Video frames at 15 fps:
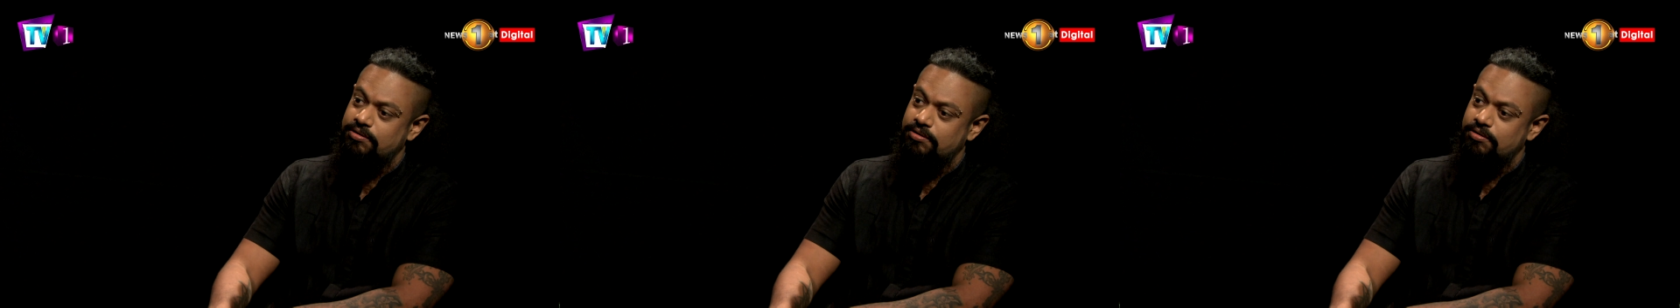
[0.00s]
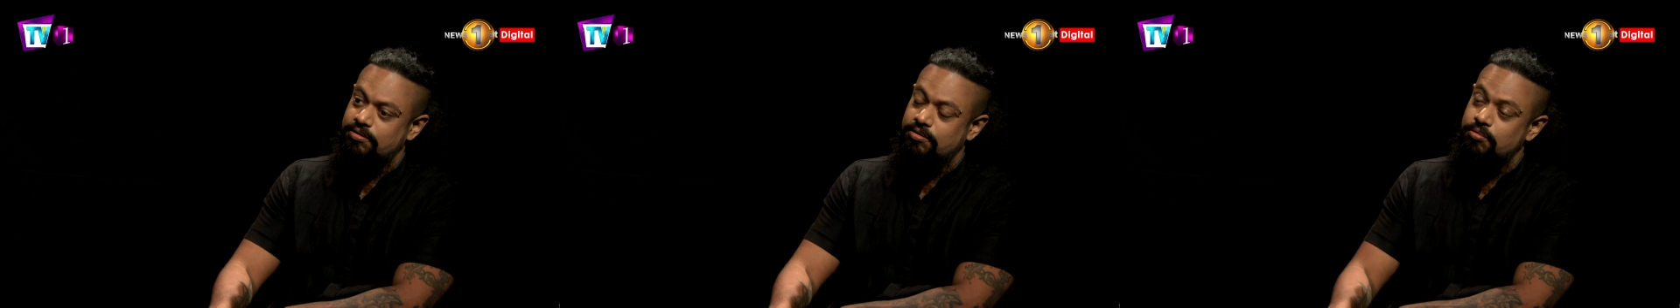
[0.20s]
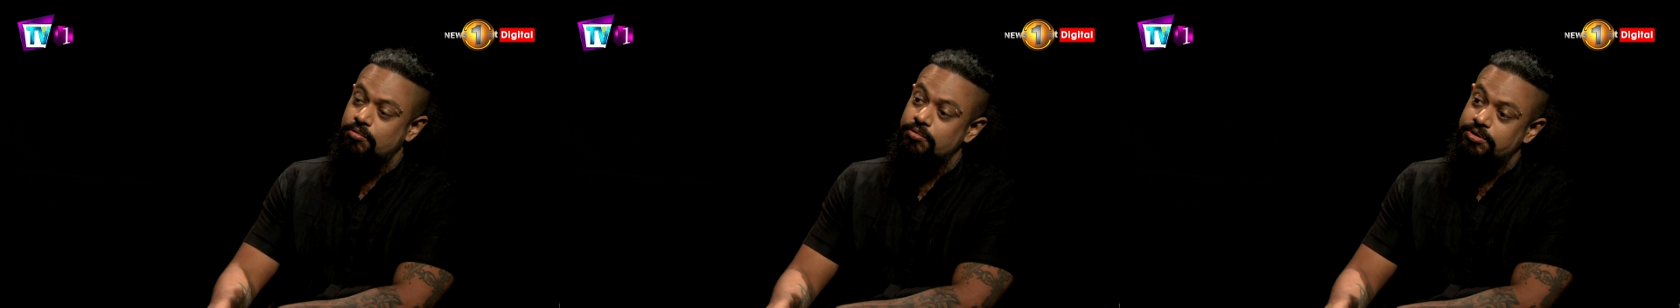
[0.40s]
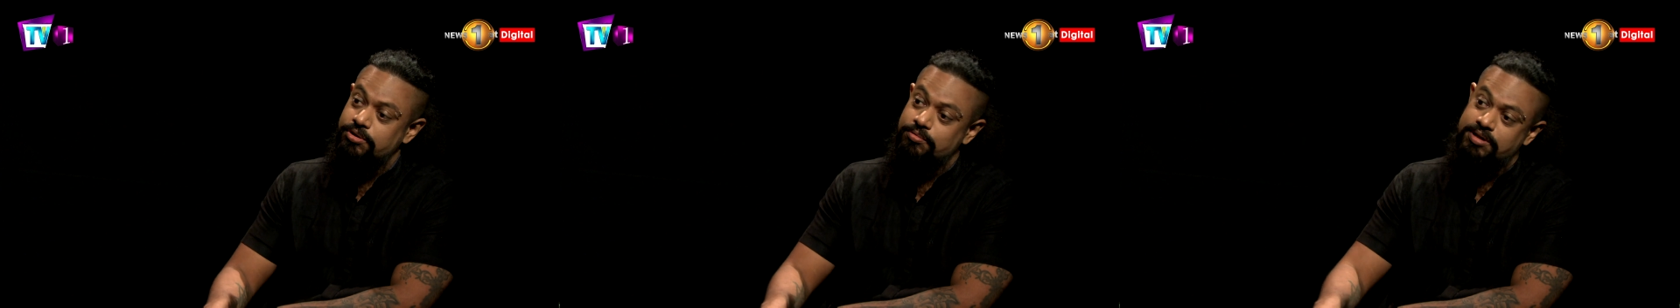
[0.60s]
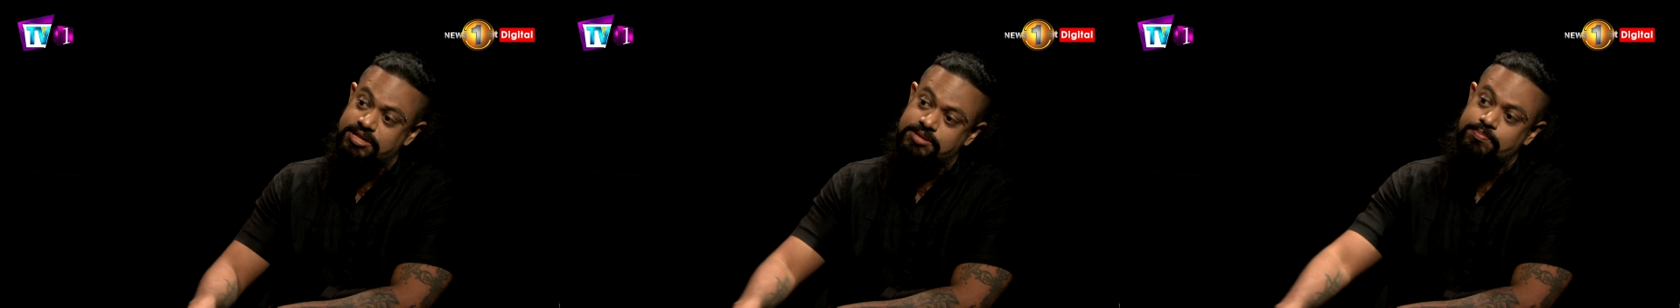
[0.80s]
or who
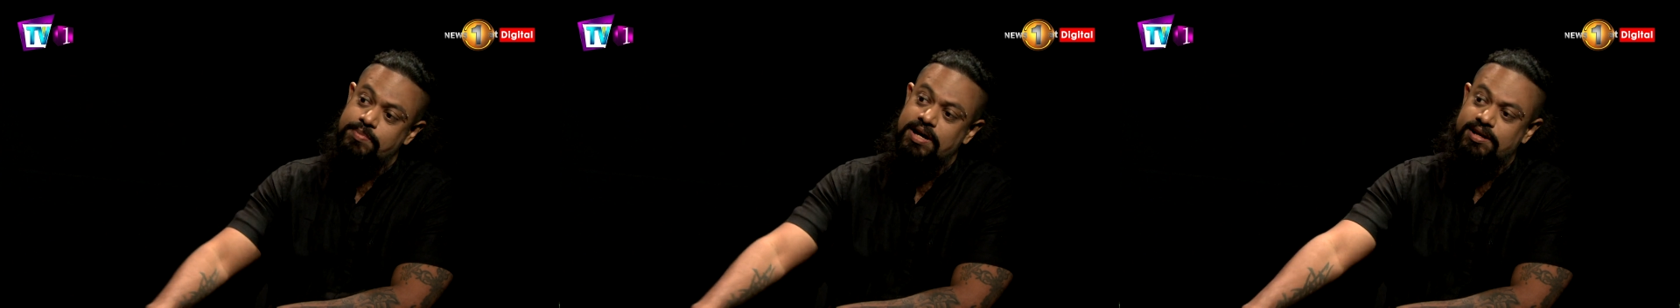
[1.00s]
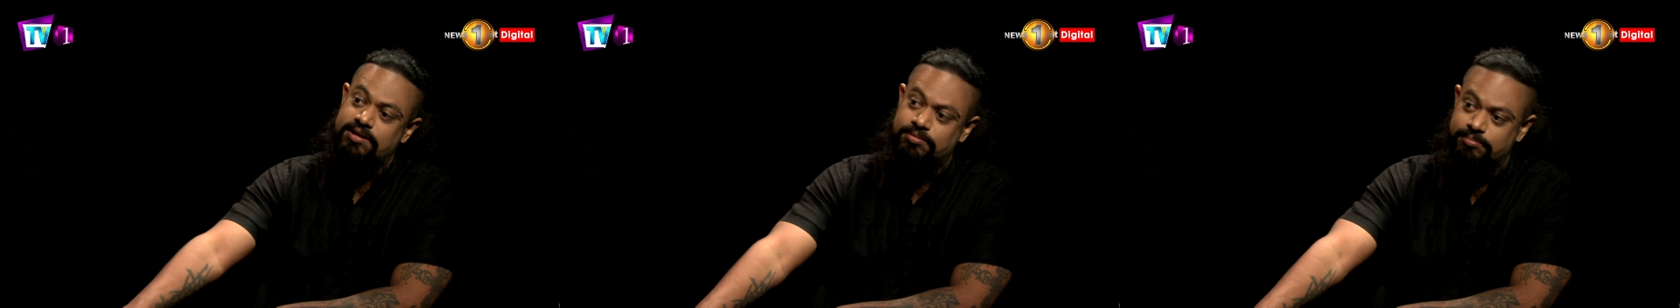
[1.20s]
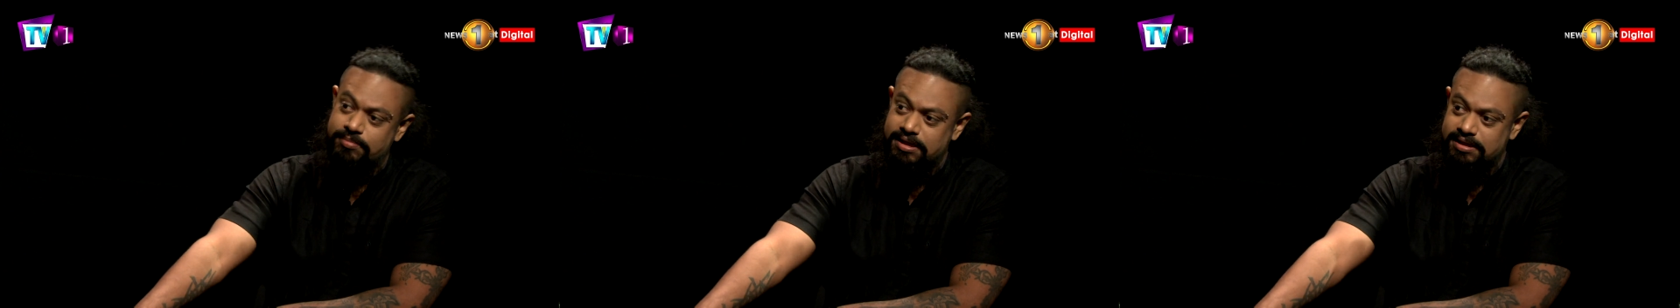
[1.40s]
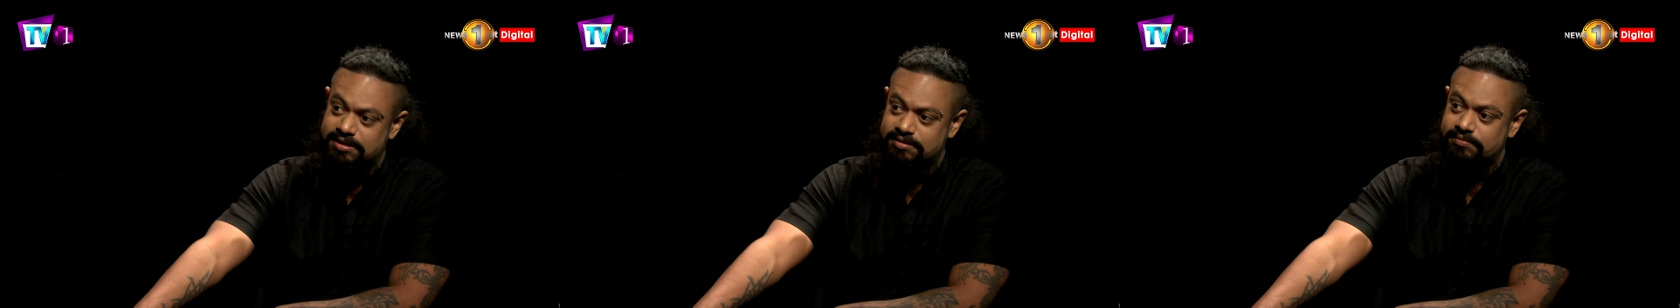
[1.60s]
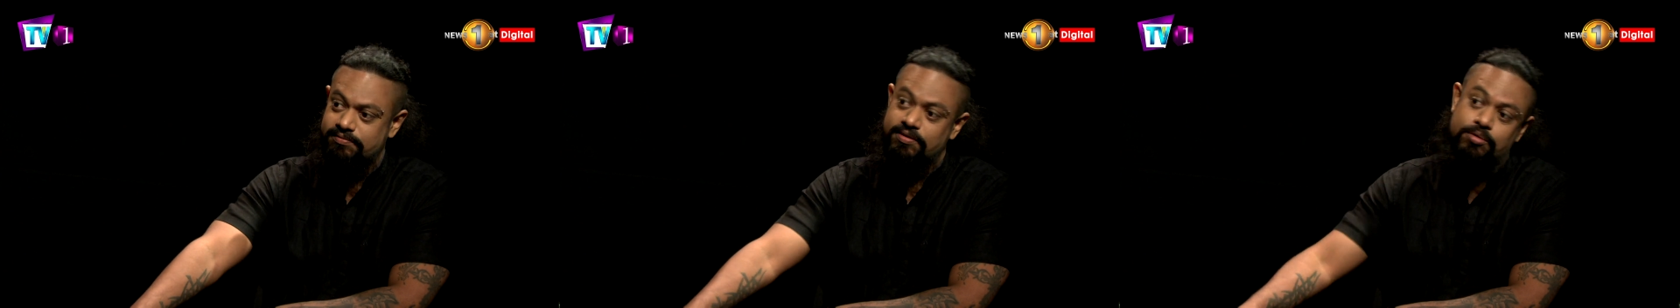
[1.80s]
you aspire to be
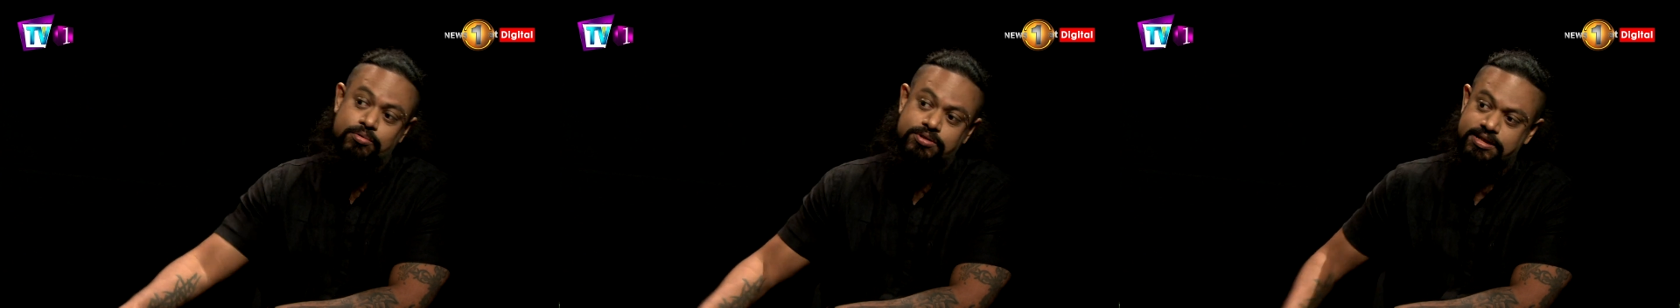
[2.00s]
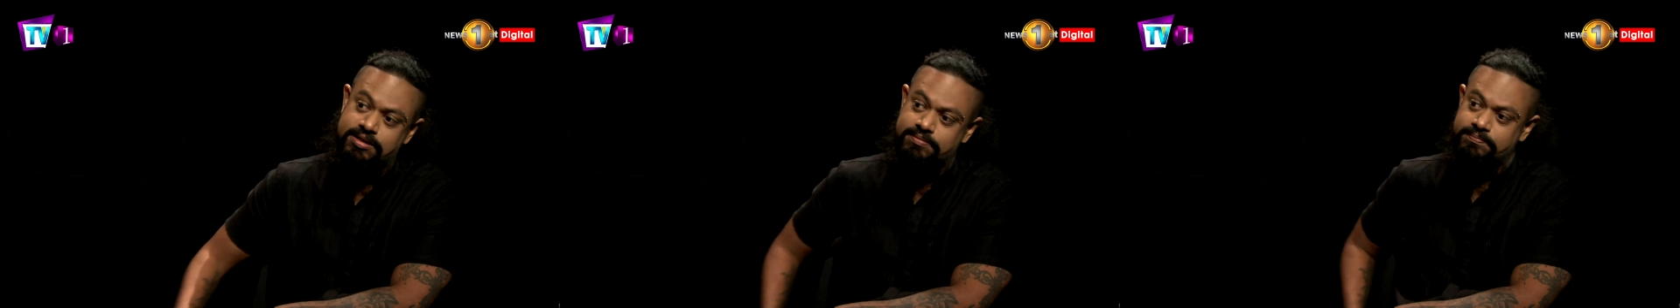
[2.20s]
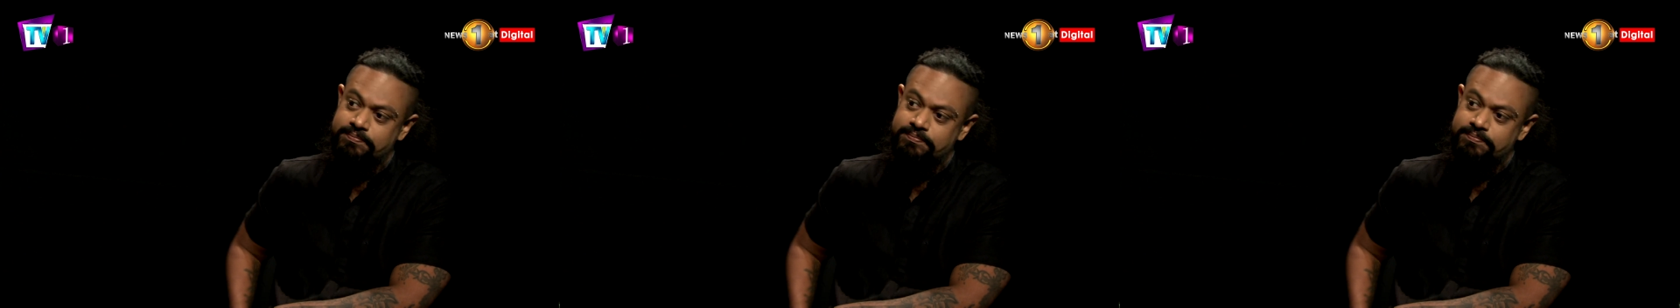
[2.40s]
in the future.